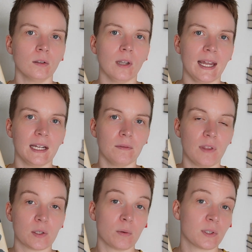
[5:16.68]
like
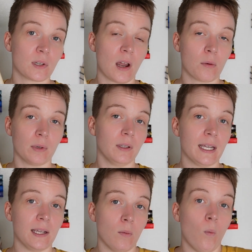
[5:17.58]
this was a
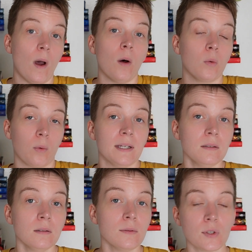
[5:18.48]
really
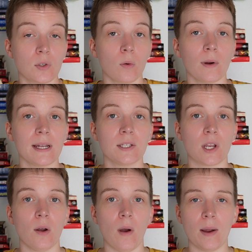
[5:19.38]
well-written story,
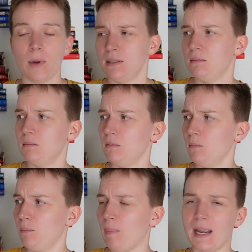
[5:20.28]
so I
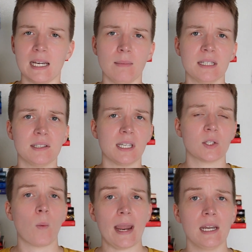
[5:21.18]
wouldn't by any means
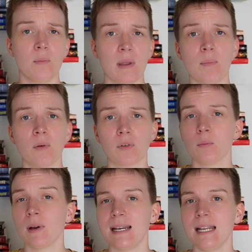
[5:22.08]
dissuade people
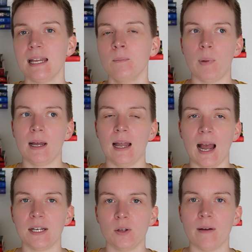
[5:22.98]
from reading it, but
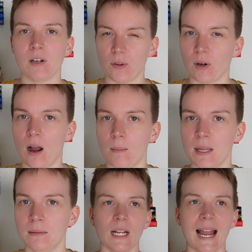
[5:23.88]
I do have another
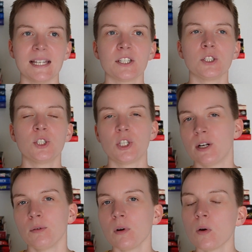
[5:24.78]
comment. As a
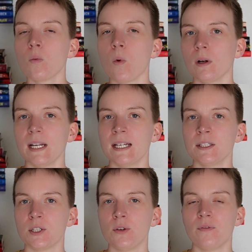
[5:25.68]
general
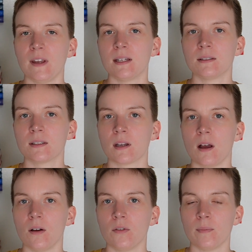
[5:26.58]
warning to fans
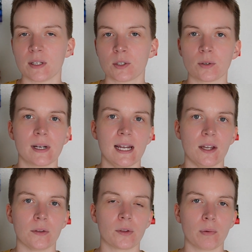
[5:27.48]
of mystery
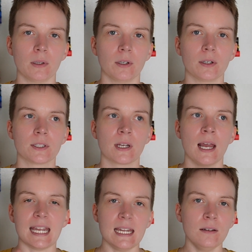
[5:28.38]
and thrillers,
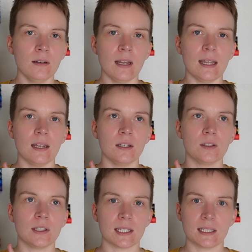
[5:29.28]
Keaton
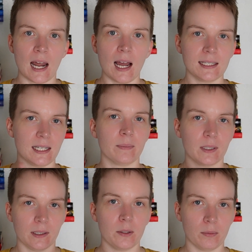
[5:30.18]
does not
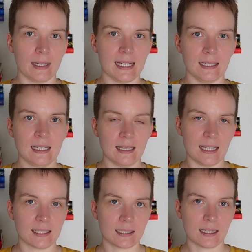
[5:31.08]
typically read
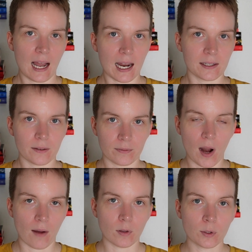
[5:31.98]
this kind of
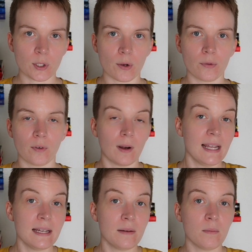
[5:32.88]
novel. So for
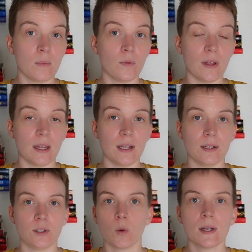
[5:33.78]
him,
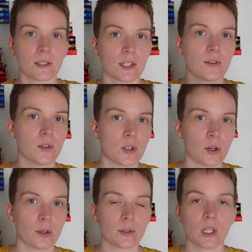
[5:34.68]
the twists and the
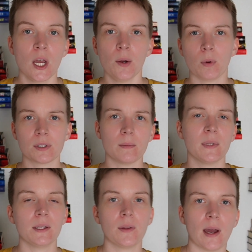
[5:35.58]
turns were
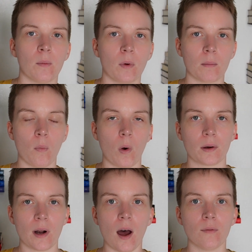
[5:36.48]
something that were more
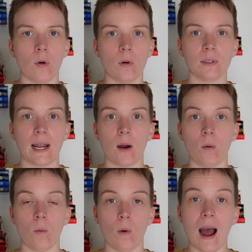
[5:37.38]
novel.
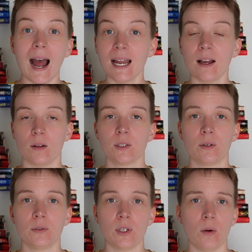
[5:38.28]
Now, I
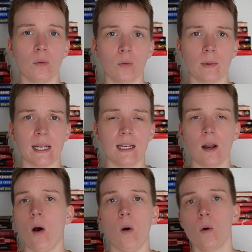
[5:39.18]
also don't read
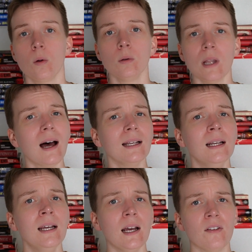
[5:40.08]
a whole lot
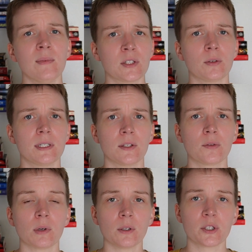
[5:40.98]
of mysteries and
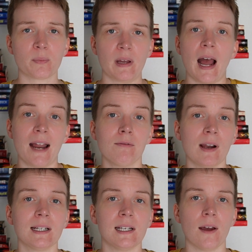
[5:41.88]
thrillers, but I've
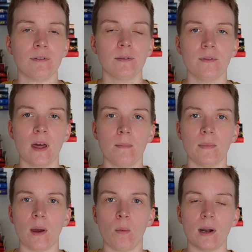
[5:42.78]
read enough of them
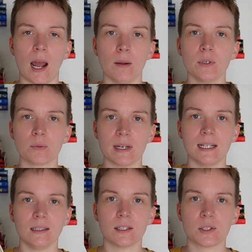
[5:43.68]
that when I was
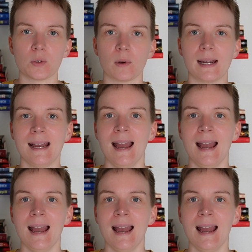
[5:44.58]
reading this story,